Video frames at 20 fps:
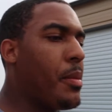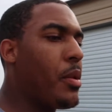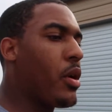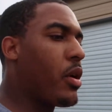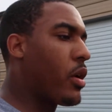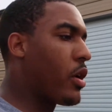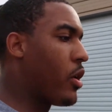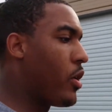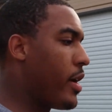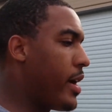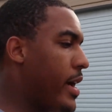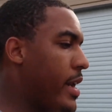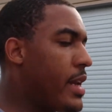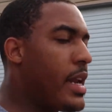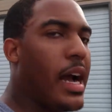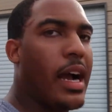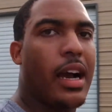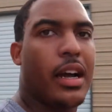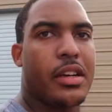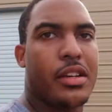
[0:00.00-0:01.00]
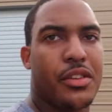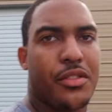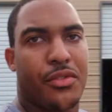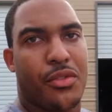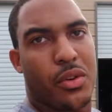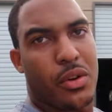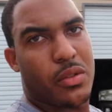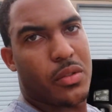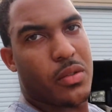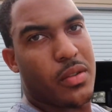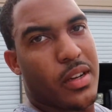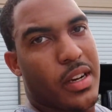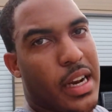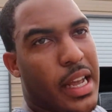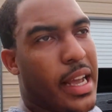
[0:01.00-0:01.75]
gonna go ahead and knock out this fourth one,